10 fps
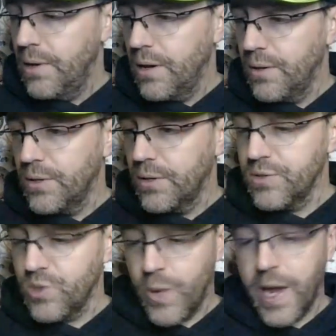a little
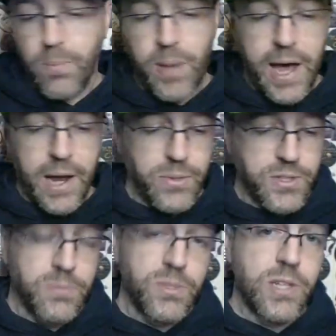swag pack with some
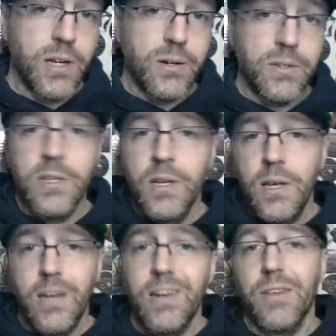stickers
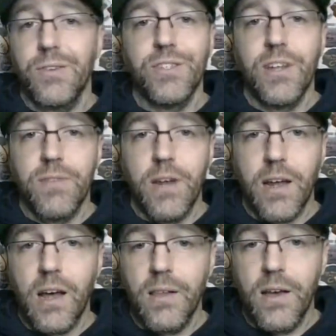and other stuff that I
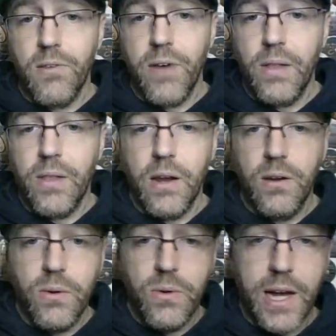got laying around that I know
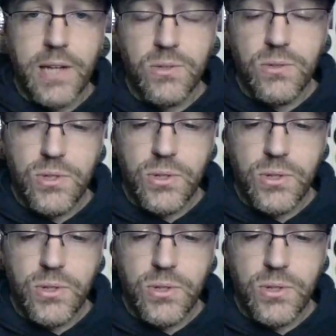you guys will enjoy.